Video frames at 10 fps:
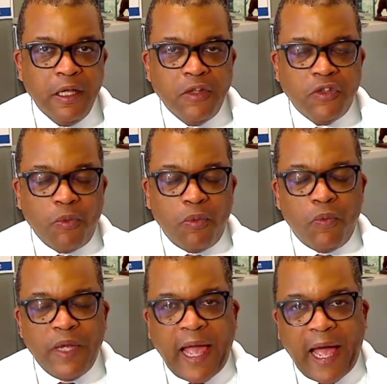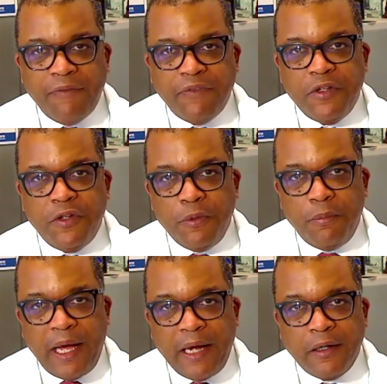So we have to do
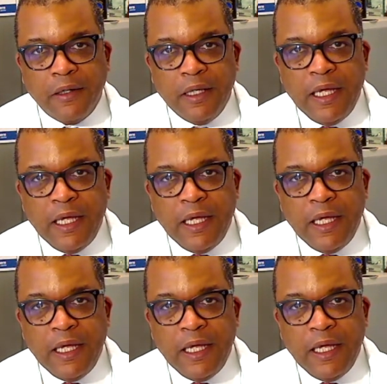better.